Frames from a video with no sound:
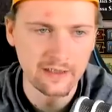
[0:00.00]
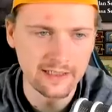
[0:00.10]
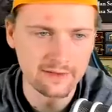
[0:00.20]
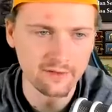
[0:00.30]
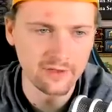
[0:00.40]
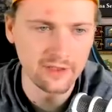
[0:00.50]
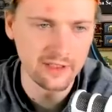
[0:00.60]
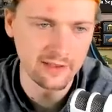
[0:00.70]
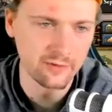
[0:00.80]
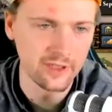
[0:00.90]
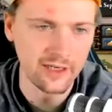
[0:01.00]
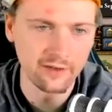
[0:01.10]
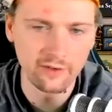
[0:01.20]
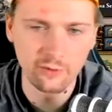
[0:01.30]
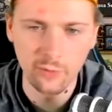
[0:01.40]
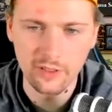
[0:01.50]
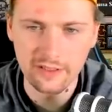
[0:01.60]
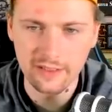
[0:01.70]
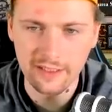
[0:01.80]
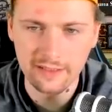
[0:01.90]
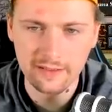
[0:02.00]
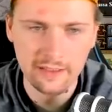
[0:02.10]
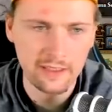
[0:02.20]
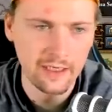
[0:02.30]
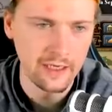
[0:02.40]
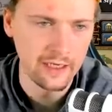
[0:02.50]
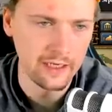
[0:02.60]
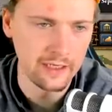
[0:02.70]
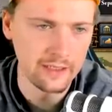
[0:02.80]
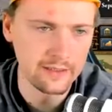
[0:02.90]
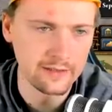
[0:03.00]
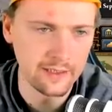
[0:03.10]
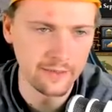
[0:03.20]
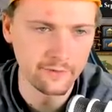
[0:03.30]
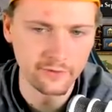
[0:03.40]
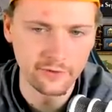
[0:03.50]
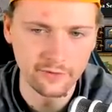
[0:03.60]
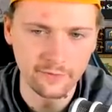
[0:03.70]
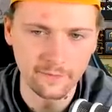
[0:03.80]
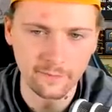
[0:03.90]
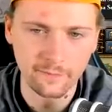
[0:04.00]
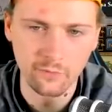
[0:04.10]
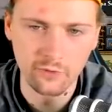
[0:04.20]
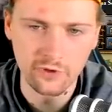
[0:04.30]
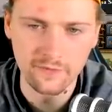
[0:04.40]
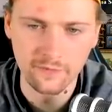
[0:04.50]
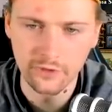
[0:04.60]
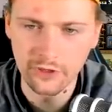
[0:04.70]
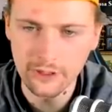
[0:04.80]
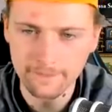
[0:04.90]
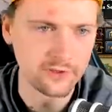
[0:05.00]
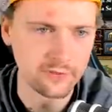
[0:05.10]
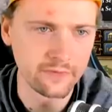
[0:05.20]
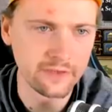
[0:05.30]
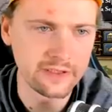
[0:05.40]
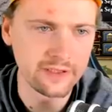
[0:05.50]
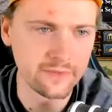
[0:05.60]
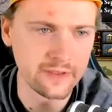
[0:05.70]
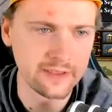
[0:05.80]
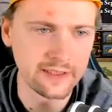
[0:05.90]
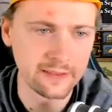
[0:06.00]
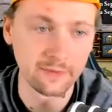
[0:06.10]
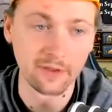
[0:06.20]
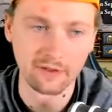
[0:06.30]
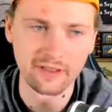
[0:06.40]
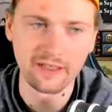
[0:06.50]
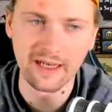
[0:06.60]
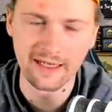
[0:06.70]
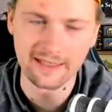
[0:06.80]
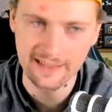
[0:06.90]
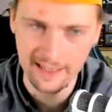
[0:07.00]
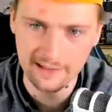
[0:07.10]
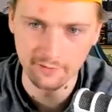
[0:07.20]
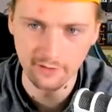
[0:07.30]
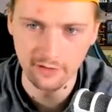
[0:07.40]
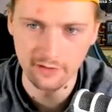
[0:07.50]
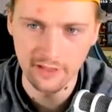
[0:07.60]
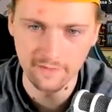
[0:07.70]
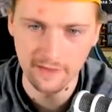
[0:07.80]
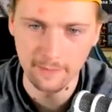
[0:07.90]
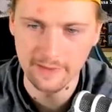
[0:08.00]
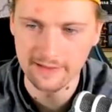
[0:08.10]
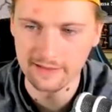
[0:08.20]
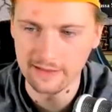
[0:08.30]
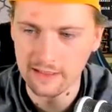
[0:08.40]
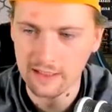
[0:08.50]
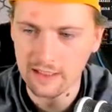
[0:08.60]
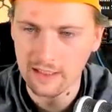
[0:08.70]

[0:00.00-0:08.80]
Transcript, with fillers: That's not needed. Another 29 and another 43. So with these differences, we are already exactly on our Gulf capacity.